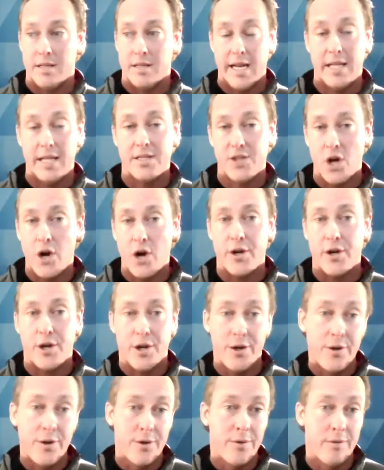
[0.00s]
it's on
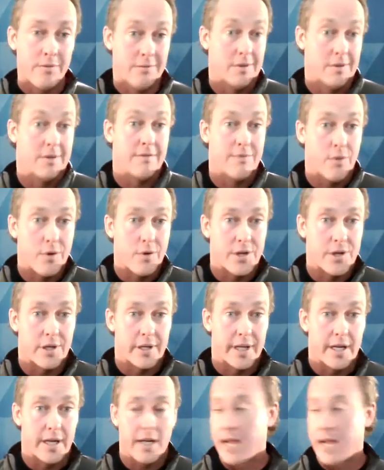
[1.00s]
you,
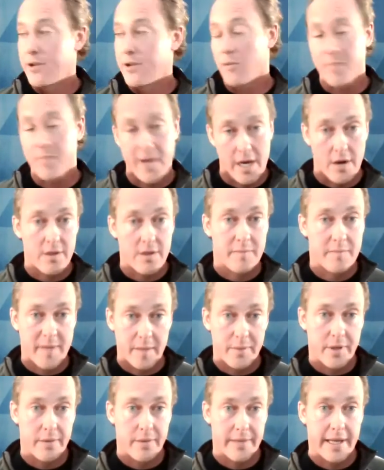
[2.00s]
unfortunately, and your peers and
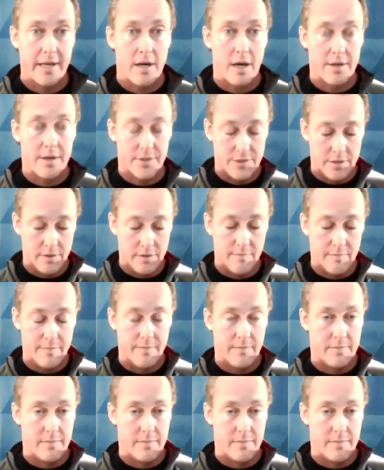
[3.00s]
people you lean on to